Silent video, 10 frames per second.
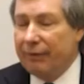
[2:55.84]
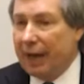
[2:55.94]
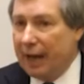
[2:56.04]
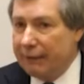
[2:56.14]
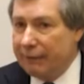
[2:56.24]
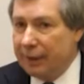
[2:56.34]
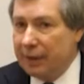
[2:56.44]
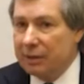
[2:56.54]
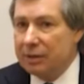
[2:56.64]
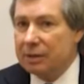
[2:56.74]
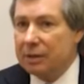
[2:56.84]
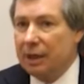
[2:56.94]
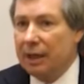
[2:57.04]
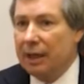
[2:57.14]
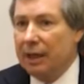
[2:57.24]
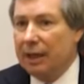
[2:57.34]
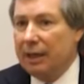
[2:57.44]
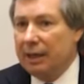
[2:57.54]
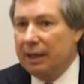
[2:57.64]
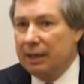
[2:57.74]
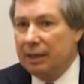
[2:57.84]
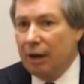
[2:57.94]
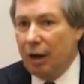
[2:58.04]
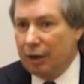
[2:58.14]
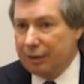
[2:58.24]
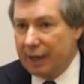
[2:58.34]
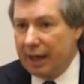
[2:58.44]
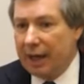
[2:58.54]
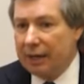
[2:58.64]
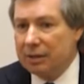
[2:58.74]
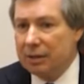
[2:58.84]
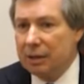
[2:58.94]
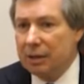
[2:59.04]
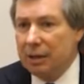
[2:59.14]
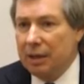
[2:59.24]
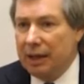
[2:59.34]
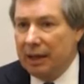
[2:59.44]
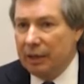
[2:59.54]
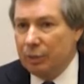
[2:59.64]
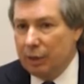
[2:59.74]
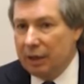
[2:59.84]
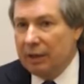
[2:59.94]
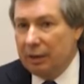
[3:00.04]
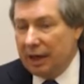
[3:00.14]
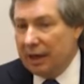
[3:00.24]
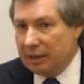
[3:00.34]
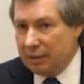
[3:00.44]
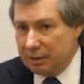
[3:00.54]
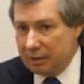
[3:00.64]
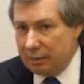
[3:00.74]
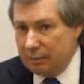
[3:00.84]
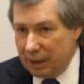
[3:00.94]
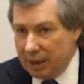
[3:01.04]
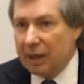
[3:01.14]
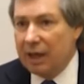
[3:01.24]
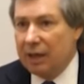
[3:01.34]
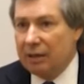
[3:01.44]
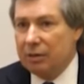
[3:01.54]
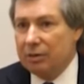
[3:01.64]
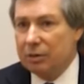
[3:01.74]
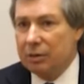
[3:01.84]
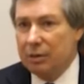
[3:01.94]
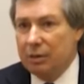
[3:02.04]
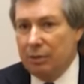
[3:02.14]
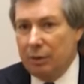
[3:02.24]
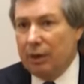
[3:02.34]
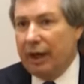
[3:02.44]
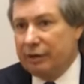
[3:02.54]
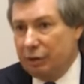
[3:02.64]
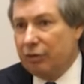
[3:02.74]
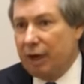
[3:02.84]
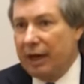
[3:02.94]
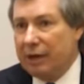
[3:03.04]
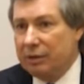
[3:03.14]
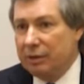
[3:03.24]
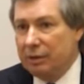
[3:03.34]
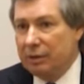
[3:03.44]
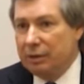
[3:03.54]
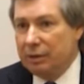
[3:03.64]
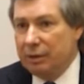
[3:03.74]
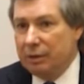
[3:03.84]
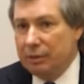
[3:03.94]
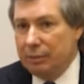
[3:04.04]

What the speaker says: confidence in all sides. And we, as mediators, would like to try to